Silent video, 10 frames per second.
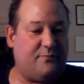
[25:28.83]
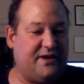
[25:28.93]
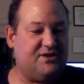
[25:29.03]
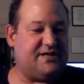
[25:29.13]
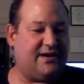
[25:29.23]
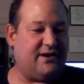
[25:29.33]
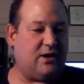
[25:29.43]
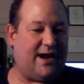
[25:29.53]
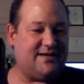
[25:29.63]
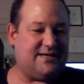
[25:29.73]
for the music,
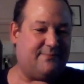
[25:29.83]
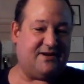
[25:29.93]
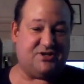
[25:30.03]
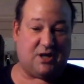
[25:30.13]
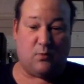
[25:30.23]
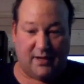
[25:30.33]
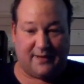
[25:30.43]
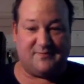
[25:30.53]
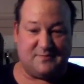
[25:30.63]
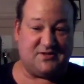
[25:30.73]
I dubbed in John
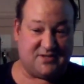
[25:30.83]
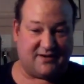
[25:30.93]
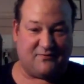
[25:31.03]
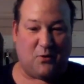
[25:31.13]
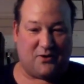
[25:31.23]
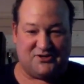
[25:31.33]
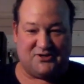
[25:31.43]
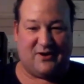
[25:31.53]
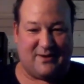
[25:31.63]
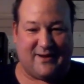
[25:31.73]
Williams music, of
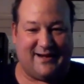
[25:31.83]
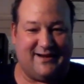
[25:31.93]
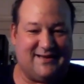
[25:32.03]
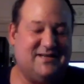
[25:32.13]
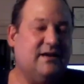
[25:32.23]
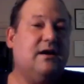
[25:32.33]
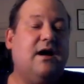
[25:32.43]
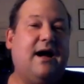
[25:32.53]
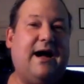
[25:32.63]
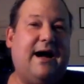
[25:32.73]
course, you know what I mean? Because,
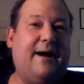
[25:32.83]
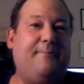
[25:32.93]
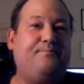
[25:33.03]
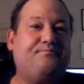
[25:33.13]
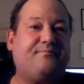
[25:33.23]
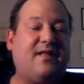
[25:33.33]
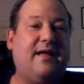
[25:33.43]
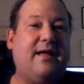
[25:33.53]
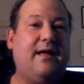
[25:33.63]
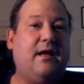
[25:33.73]

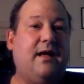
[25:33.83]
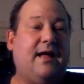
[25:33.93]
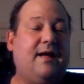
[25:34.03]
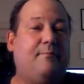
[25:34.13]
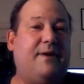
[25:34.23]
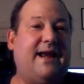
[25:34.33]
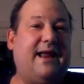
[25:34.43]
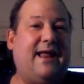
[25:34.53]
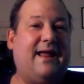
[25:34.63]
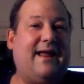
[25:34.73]

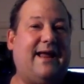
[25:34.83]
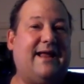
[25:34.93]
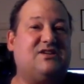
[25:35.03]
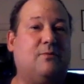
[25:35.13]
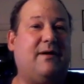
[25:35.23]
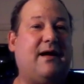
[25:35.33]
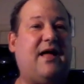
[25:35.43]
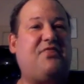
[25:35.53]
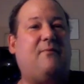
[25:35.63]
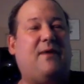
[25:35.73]
but and so
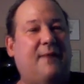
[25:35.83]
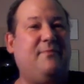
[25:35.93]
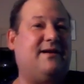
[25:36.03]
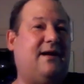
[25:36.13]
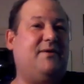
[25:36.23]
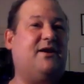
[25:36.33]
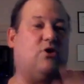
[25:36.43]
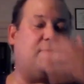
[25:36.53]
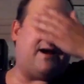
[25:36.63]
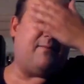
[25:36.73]
I thought, well, I'm
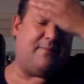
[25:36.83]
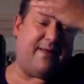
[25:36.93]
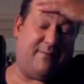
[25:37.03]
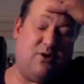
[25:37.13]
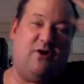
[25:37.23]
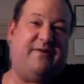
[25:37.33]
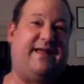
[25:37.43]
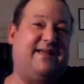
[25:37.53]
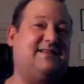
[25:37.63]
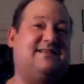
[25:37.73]
gonna grow up and I'm gonna make
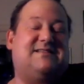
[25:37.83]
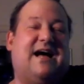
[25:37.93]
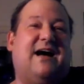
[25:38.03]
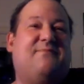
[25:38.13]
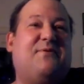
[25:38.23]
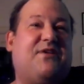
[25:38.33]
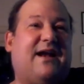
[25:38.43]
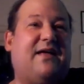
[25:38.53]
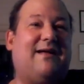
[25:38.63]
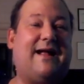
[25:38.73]
movies and stuff.
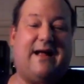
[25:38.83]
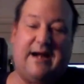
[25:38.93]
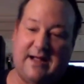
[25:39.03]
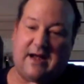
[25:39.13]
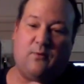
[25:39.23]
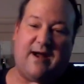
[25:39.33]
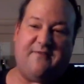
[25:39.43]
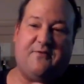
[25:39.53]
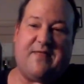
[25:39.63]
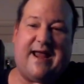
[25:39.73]
But then I kind of got
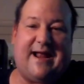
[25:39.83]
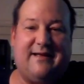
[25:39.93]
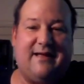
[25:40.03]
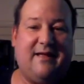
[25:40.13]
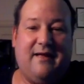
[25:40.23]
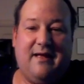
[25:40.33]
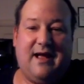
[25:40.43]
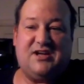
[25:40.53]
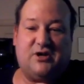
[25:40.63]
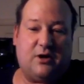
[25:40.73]
away from that.
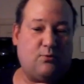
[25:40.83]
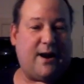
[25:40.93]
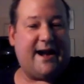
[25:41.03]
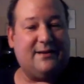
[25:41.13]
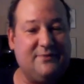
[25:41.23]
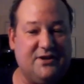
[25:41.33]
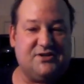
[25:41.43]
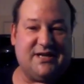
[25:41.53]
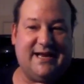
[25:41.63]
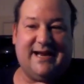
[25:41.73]
I started writing
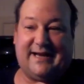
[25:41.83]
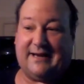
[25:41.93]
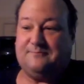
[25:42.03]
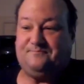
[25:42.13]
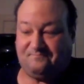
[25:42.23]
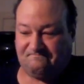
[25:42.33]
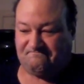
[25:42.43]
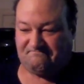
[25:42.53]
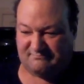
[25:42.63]
music and